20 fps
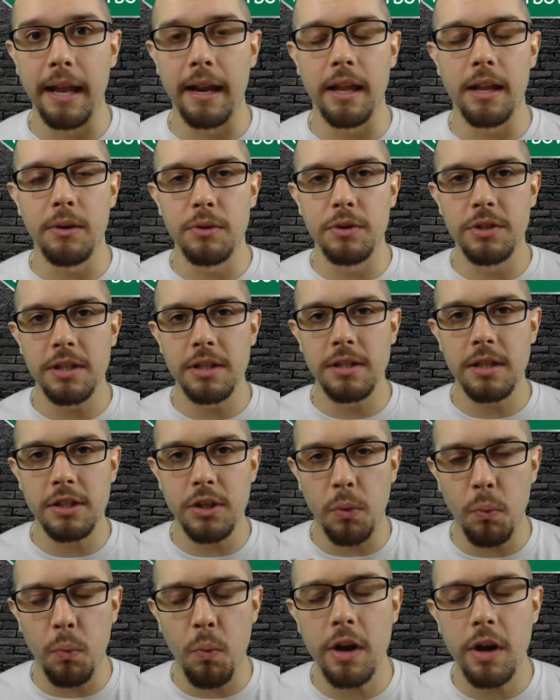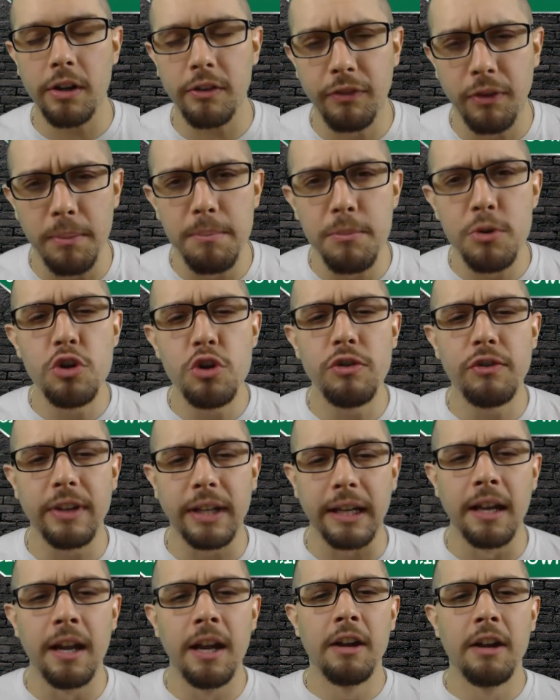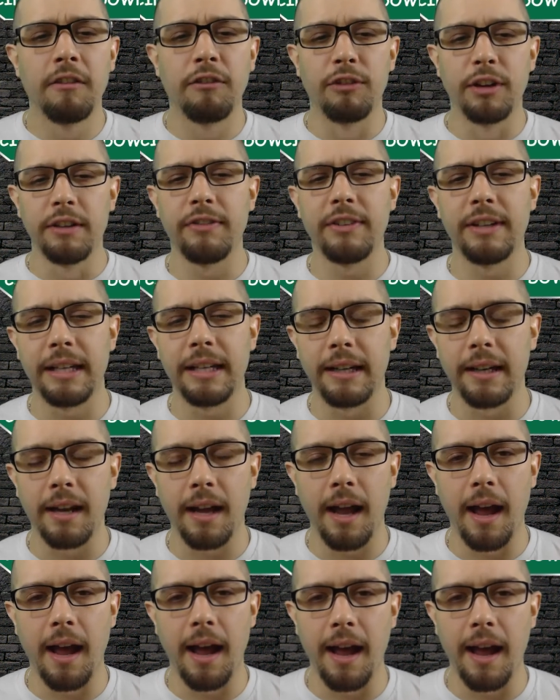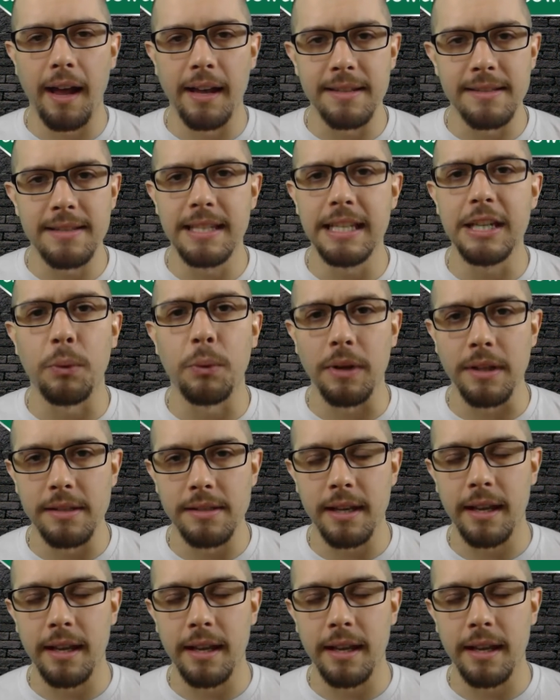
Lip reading: It was just such a wonderful, moving, riveting sequence.